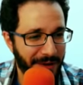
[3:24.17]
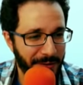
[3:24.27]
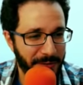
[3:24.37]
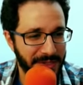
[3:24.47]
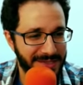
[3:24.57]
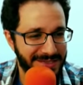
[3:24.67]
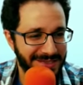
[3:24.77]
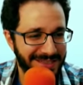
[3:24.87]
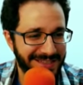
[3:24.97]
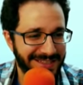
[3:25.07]
I already
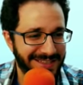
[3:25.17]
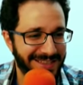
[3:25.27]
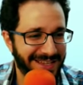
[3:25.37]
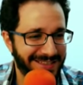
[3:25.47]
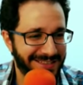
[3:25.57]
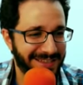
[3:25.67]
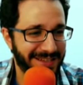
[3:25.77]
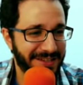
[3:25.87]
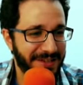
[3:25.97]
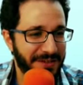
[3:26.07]
see that
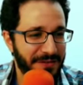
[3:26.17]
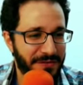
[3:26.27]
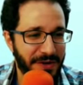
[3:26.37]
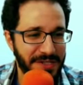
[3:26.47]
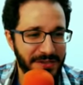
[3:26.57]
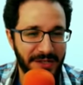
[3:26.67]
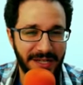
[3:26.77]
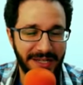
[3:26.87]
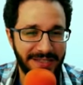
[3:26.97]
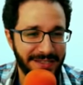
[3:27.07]
uh, friends are
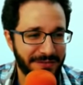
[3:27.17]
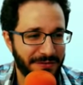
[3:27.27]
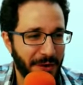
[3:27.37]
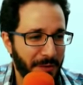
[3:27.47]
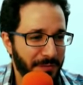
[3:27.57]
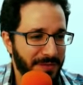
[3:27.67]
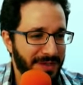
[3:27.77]
connecting from